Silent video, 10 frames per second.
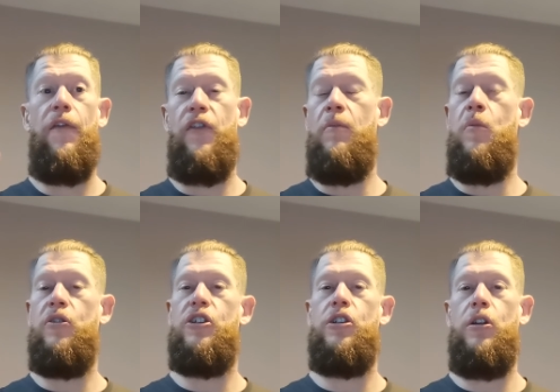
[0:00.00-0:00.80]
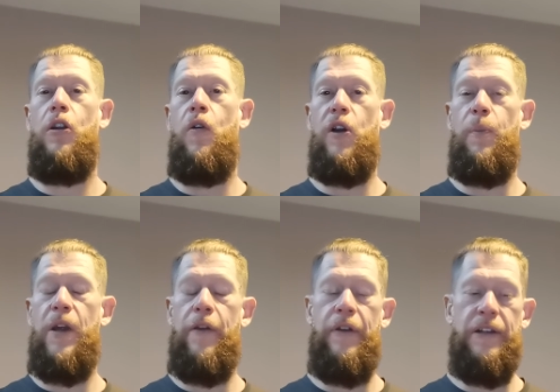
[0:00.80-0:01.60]
for a much longer
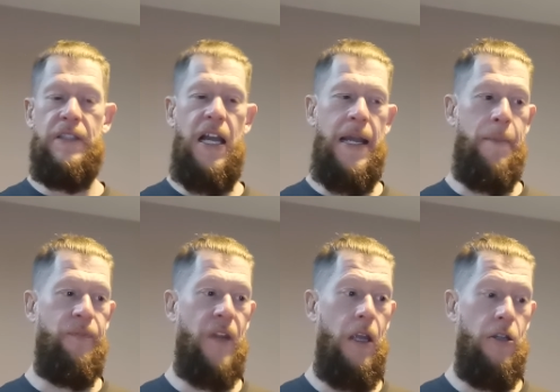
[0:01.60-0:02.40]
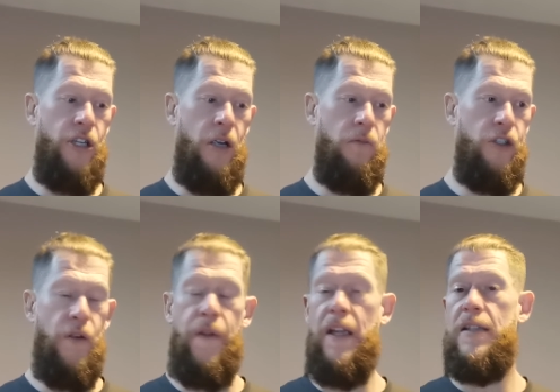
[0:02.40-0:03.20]
period of time. So
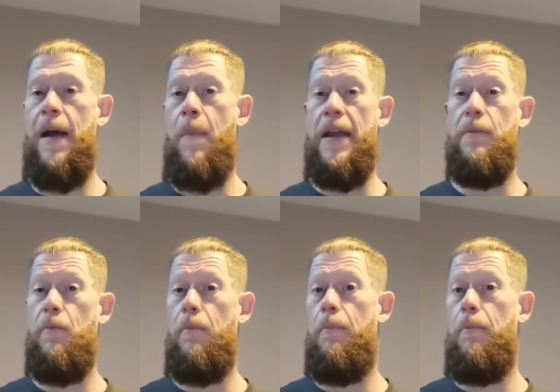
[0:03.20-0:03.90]
two things that might